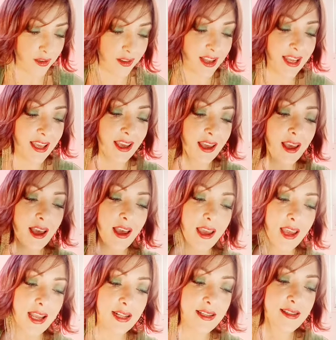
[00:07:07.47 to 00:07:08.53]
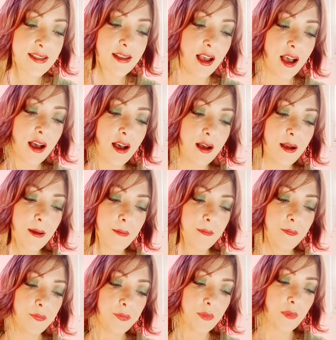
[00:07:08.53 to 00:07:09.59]
Like it's,
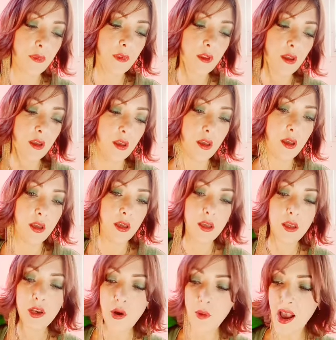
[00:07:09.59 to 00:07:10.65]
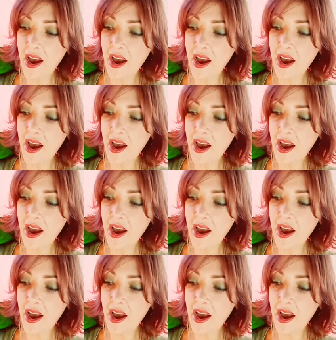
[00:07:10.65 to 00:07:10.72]
you know,